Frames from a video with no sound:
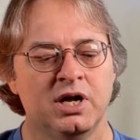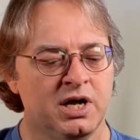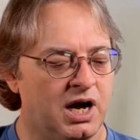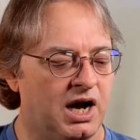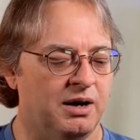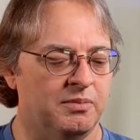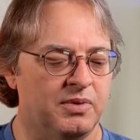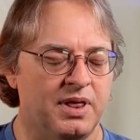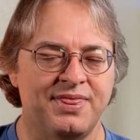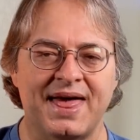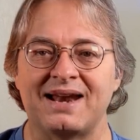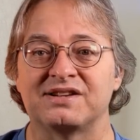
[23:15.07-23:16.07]

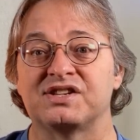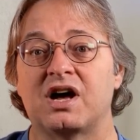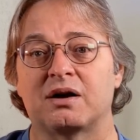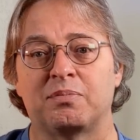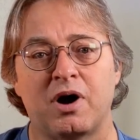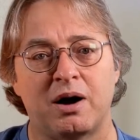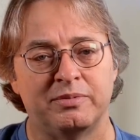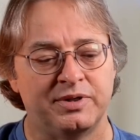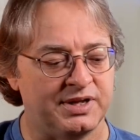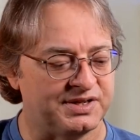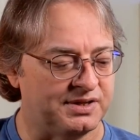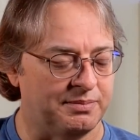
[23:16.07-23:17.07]
That is not a problem in
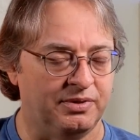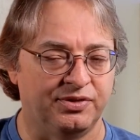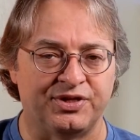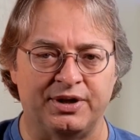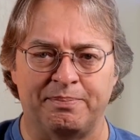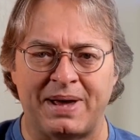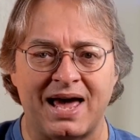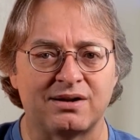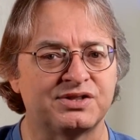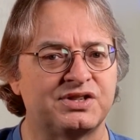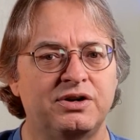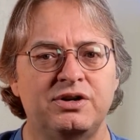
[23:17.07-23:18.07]
this. The
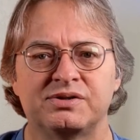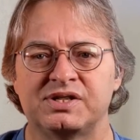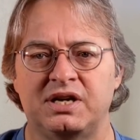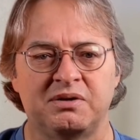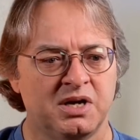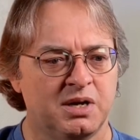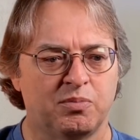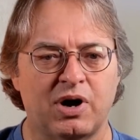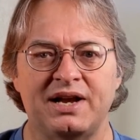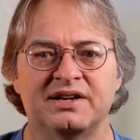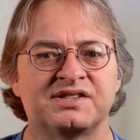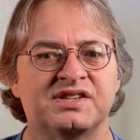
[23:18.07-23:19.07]
panels they're using,
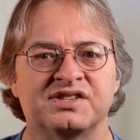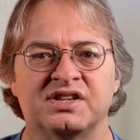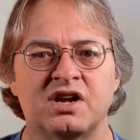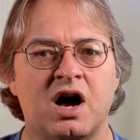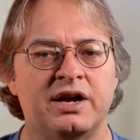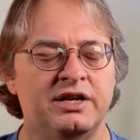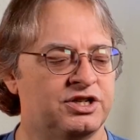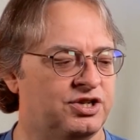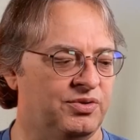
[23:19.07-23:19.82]
brightness is a non-issue.